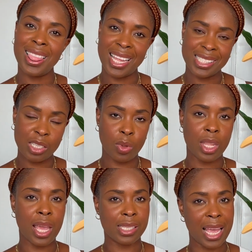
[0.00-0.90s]
let's see what
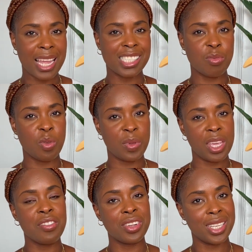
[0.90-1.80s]
the next item will
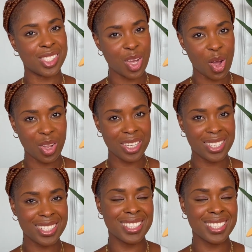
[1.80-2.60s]
be for this haul